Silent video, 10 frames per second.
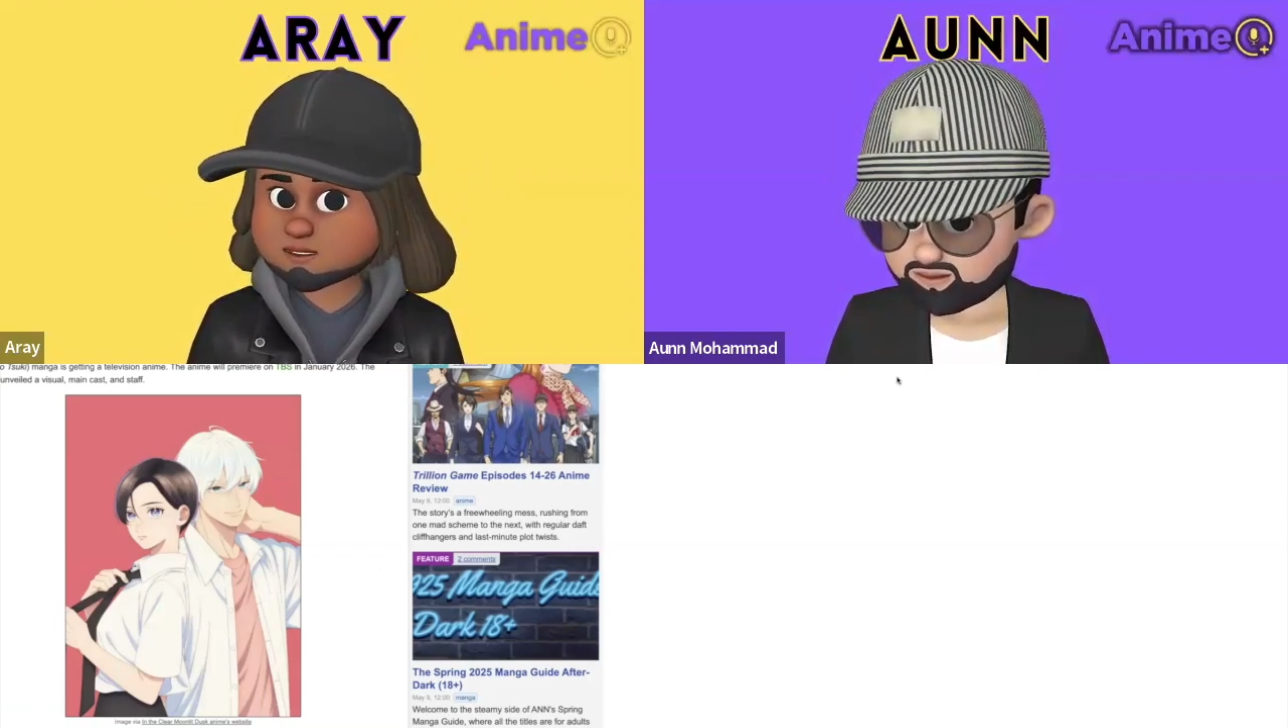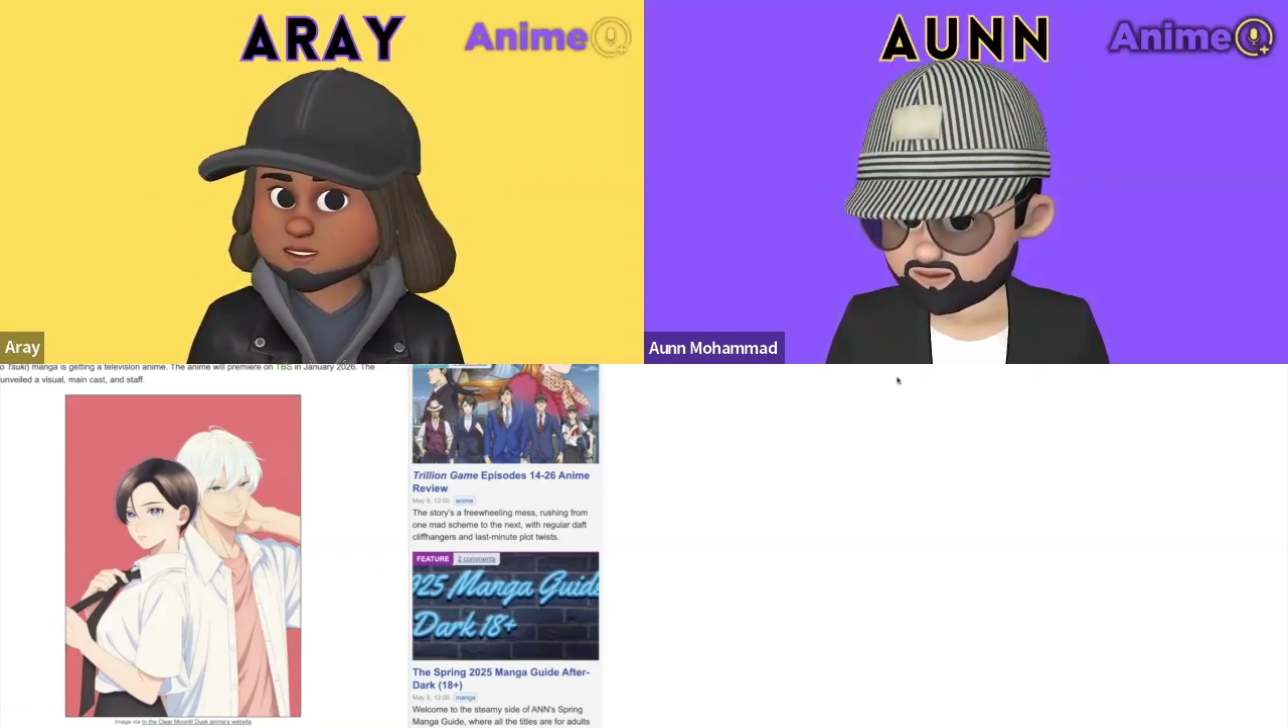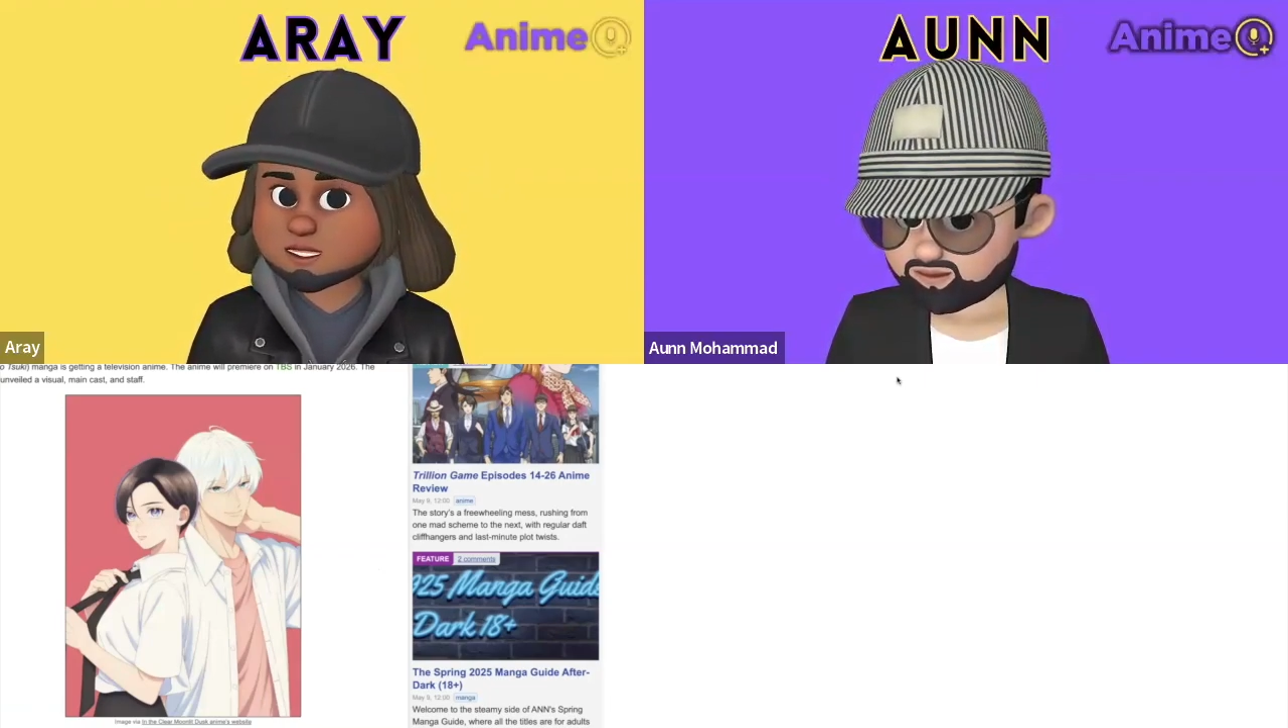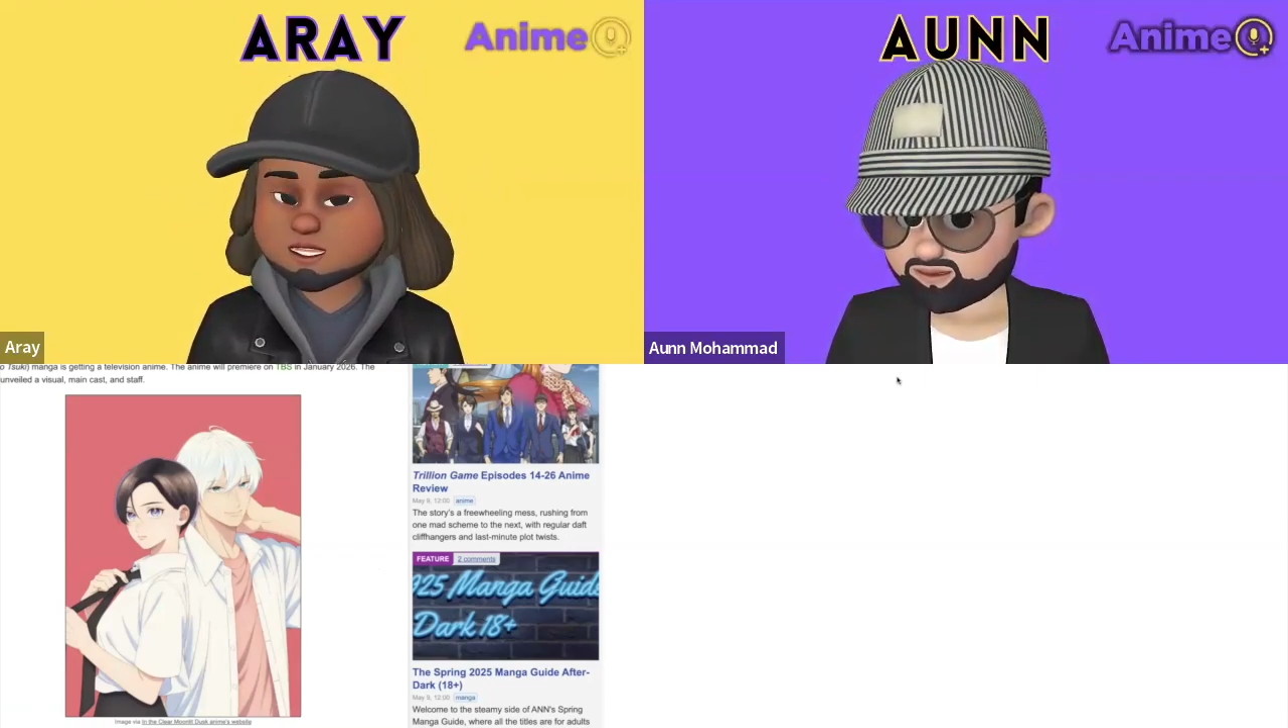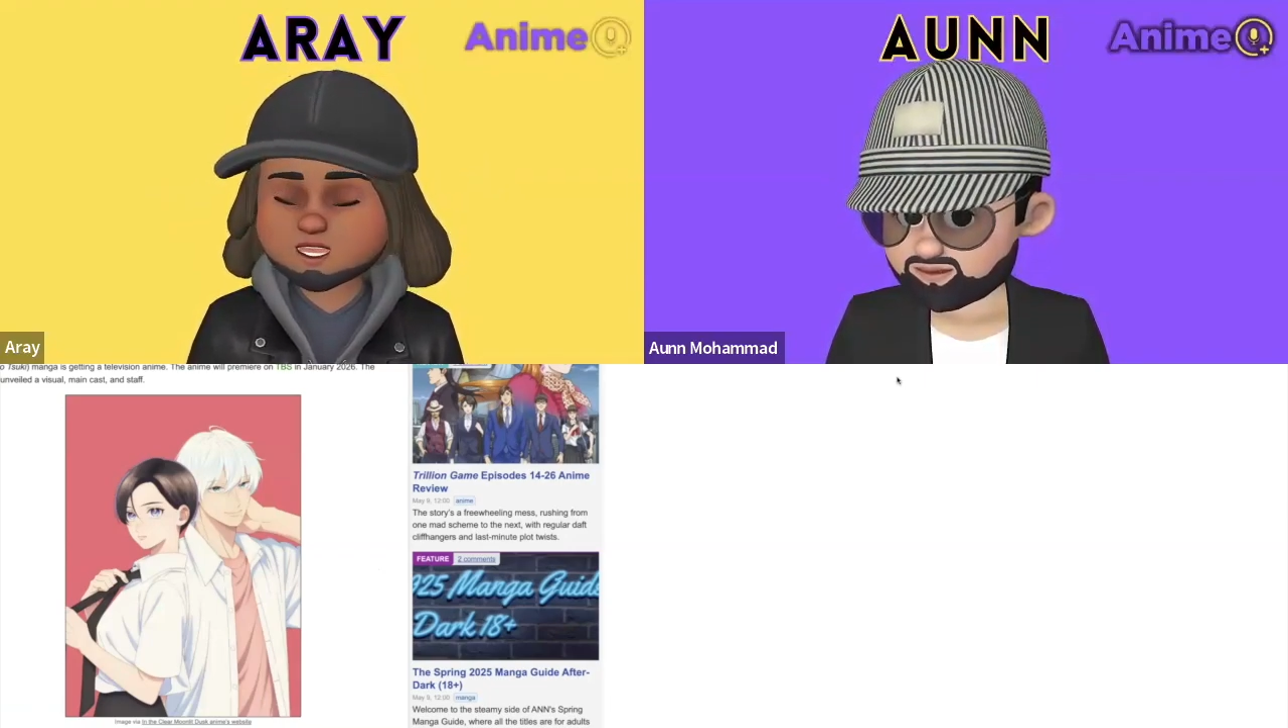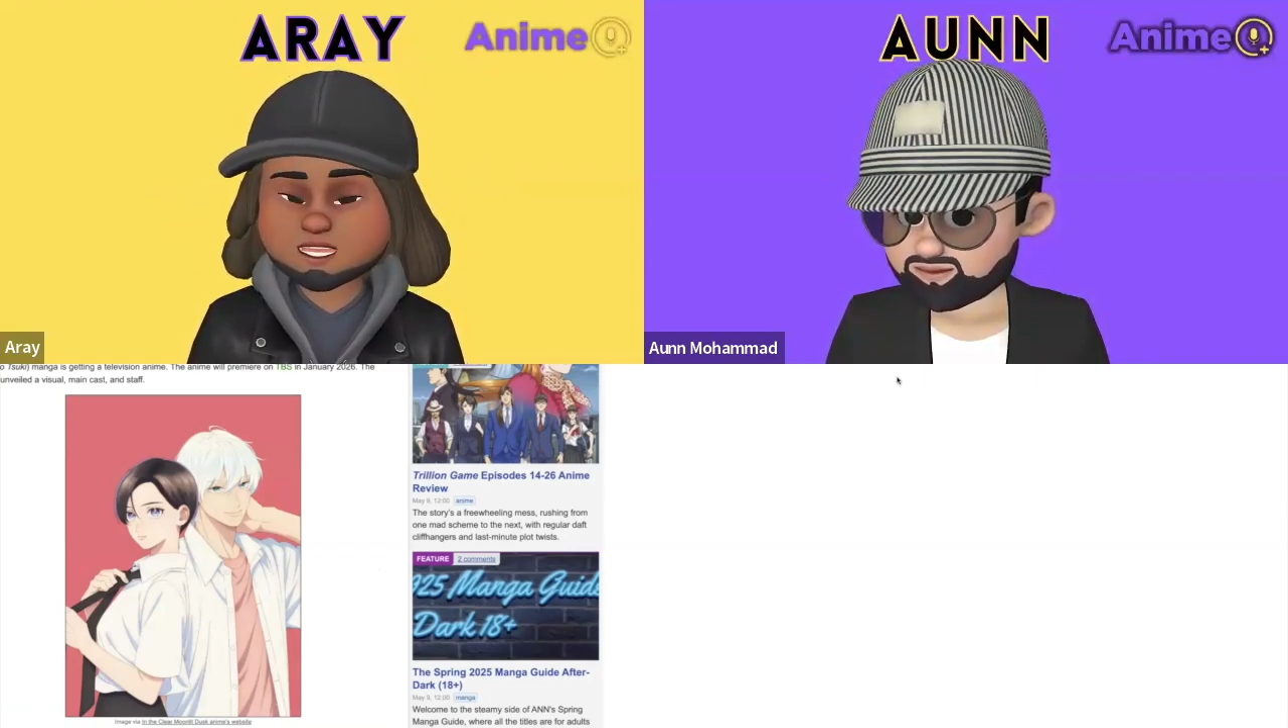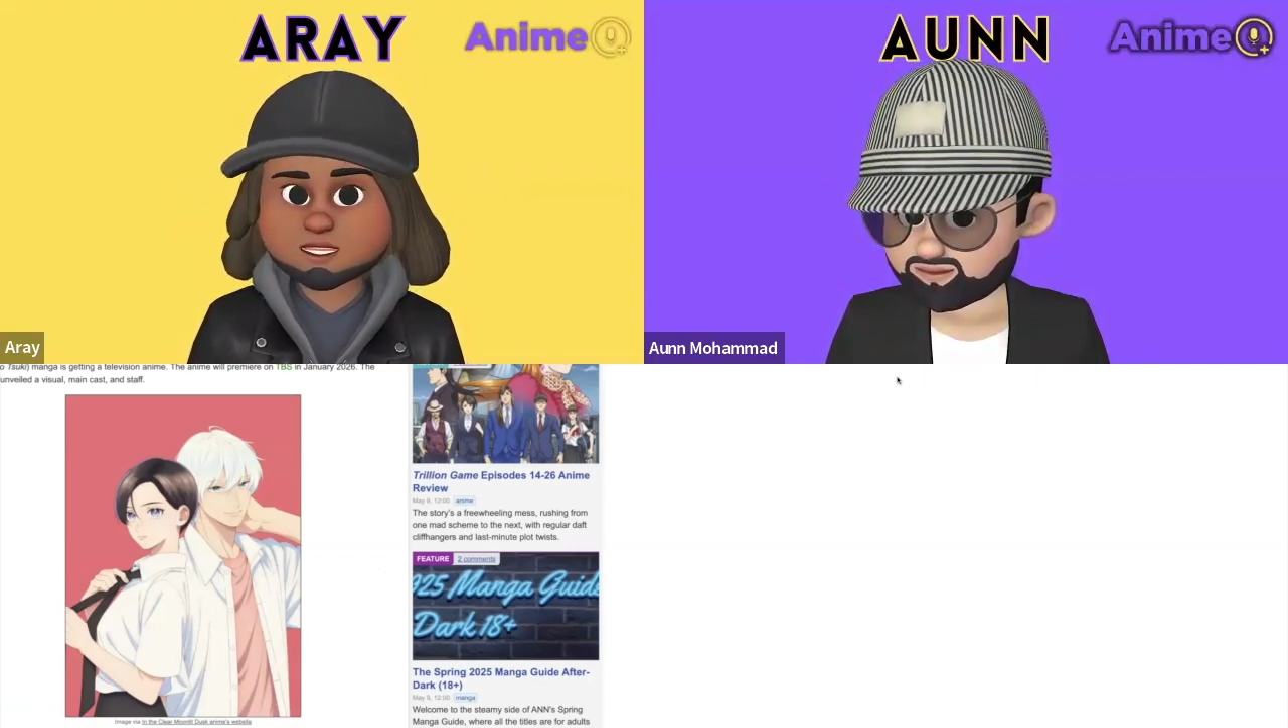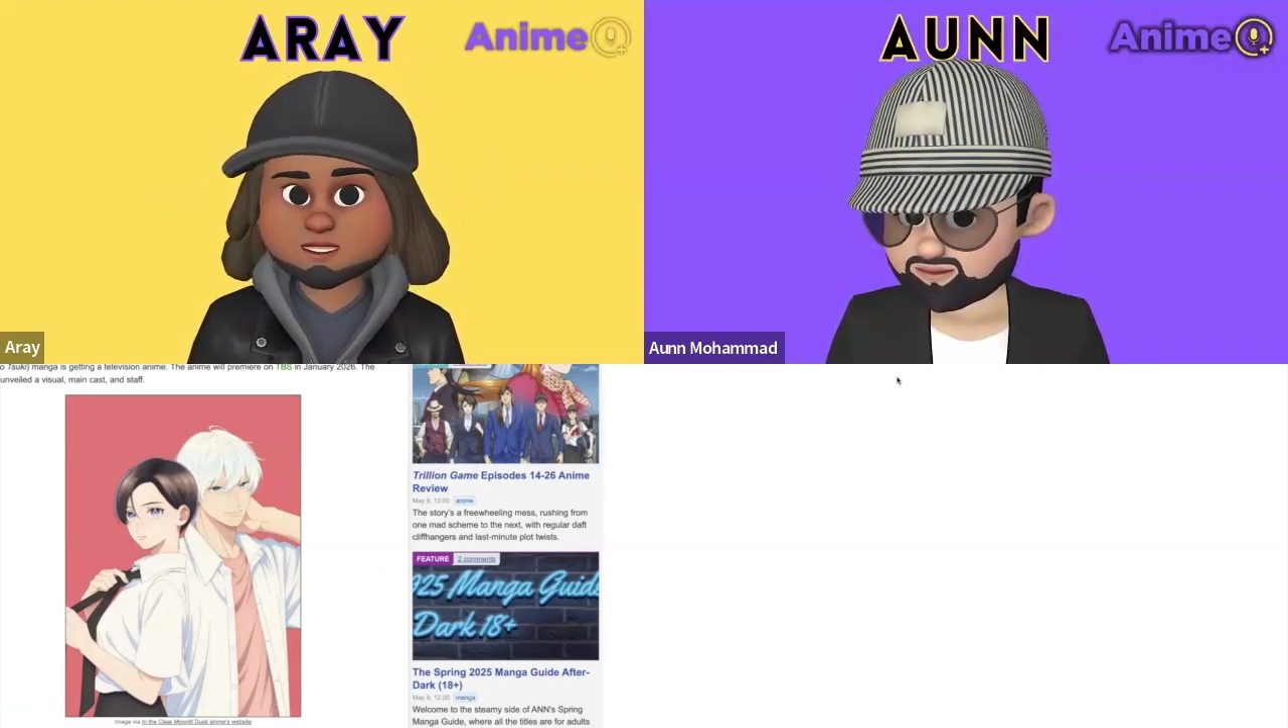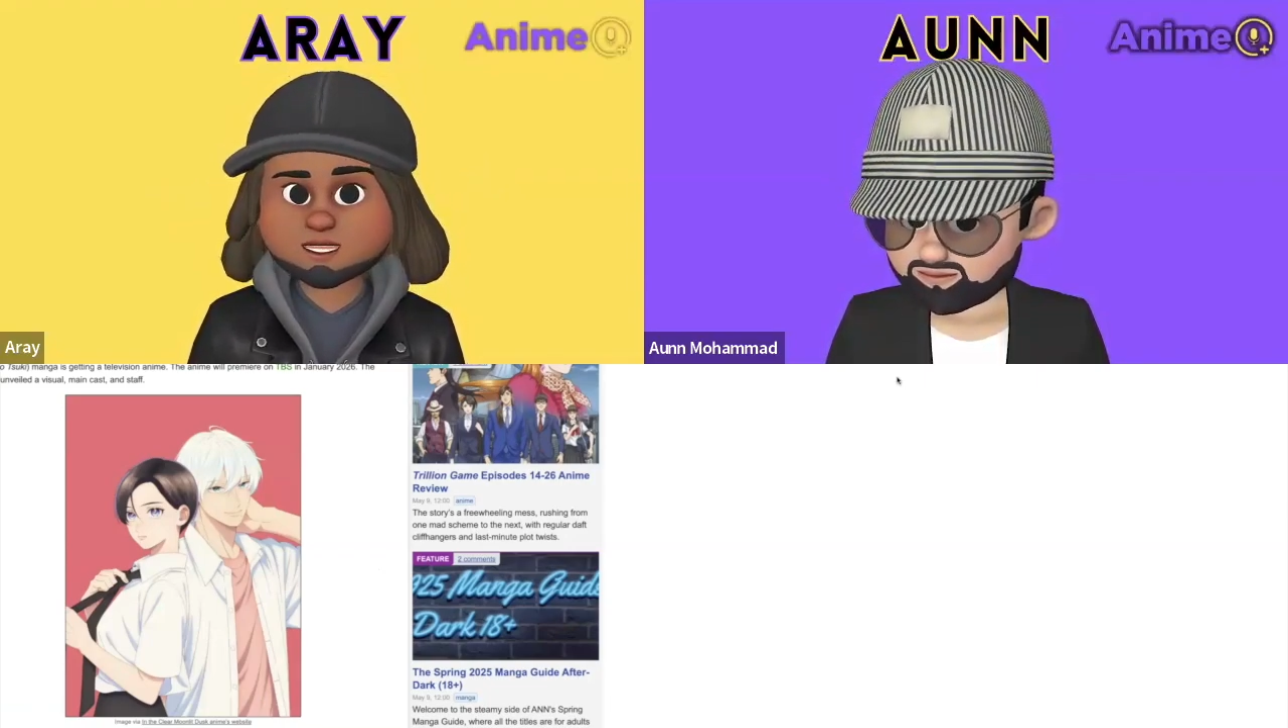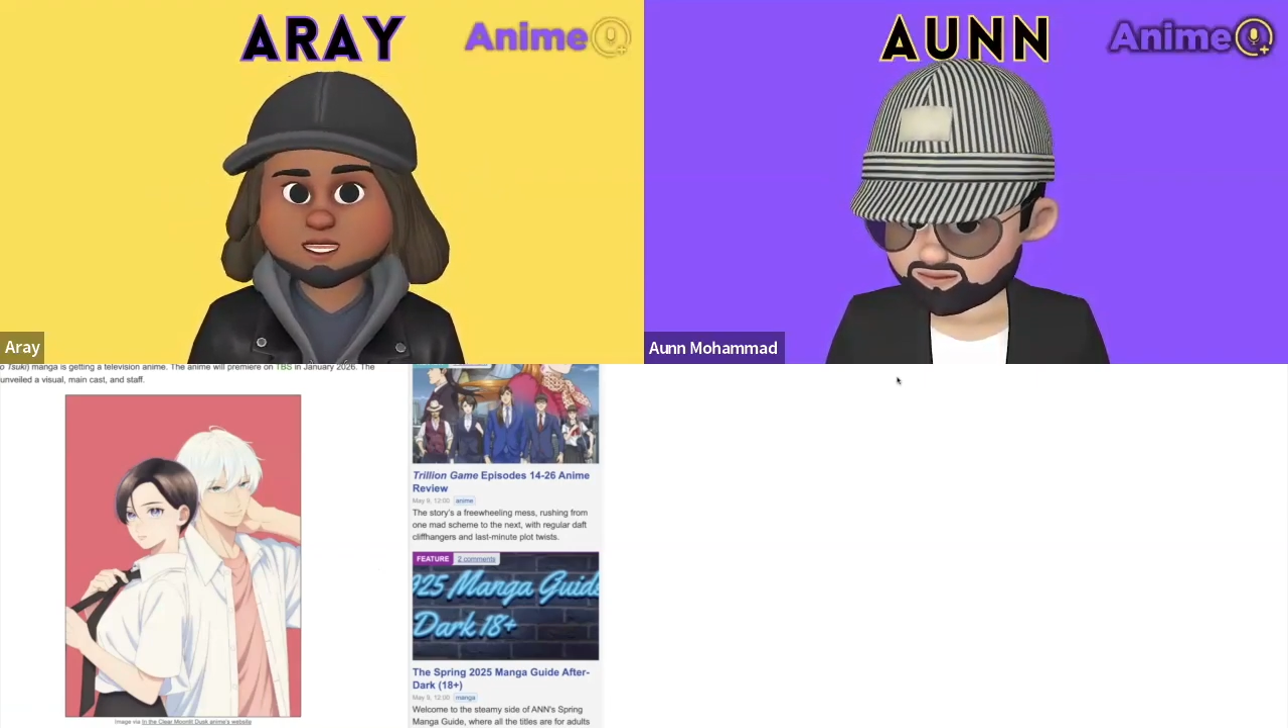we did
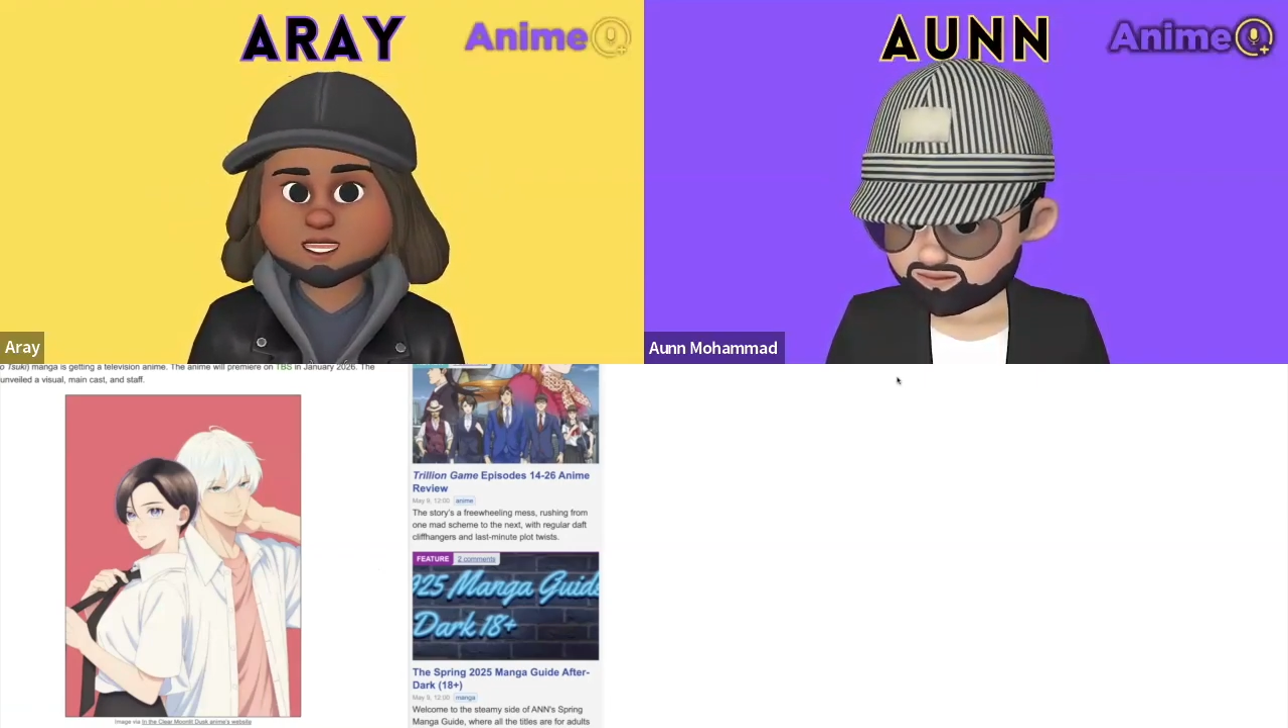like